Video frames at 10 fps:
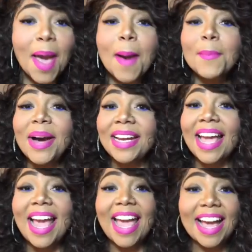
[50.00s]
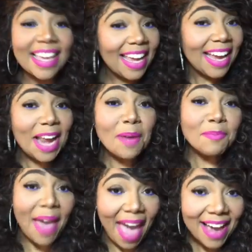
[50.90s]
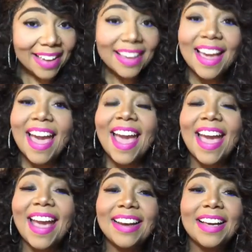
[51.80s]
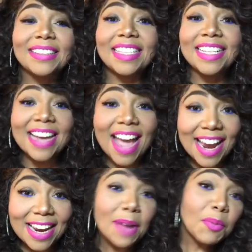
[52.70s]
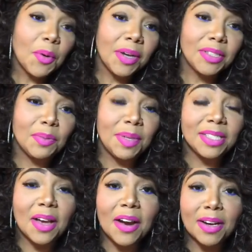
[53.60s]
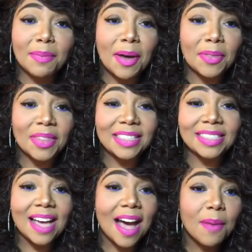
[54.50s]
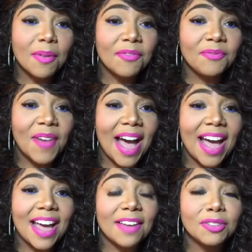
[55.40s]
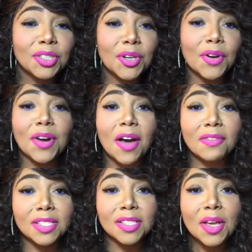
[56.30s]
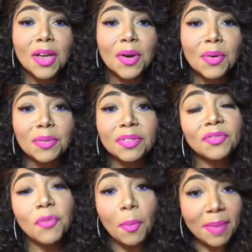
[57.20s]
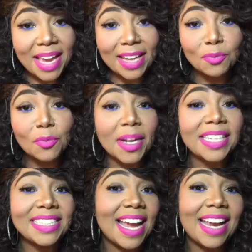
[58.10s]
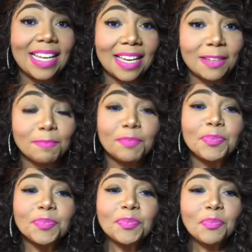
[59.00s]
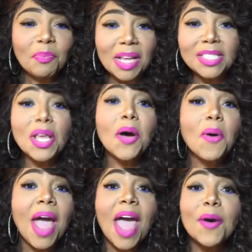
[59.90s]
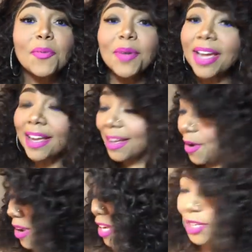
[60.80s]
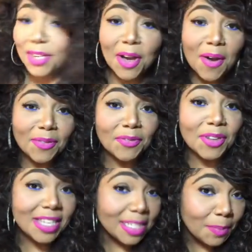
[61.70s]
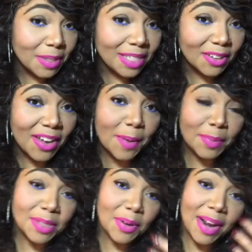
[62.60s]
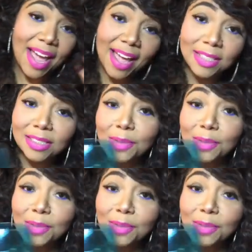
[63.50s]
But again, I'm back, and tonight I'm going to be talking about the top 5 turnoffs for men when dating. So we can go, and for this particular episode, I actually